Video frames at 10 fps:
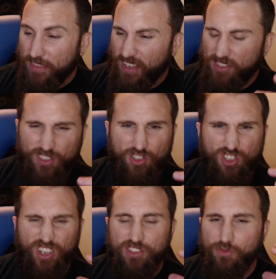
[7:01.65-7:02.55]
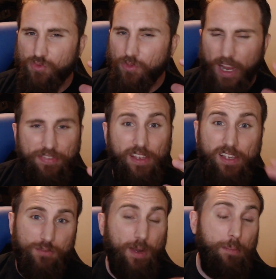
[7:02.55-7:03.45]
This is just, I think
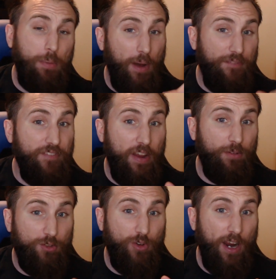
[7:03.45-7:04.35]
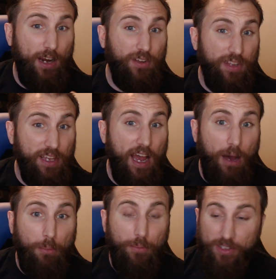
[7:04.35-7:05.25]
this might be my favorite track on the
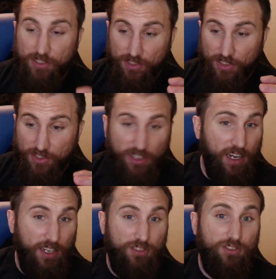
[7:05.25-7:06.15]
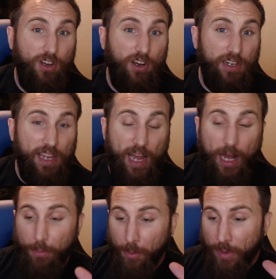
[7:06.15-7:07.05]
album. This is the second song on the
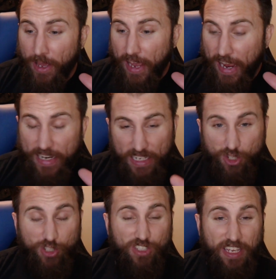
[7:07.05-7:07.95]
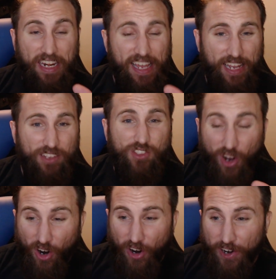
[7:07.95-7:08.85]
album. And it just, it hits
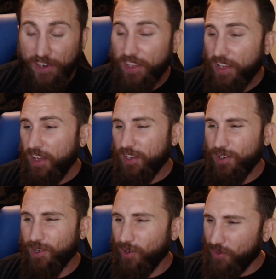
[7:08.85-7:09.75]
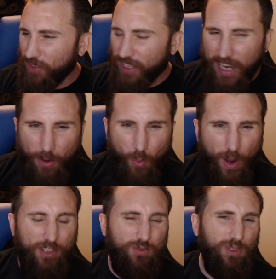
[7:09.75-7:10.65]
hard. You know, you got
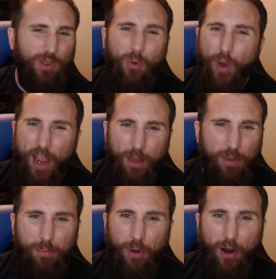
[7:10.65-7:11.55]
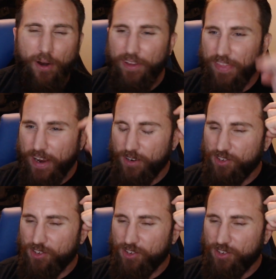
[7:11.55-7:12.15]
Wes with the whammy bar in there.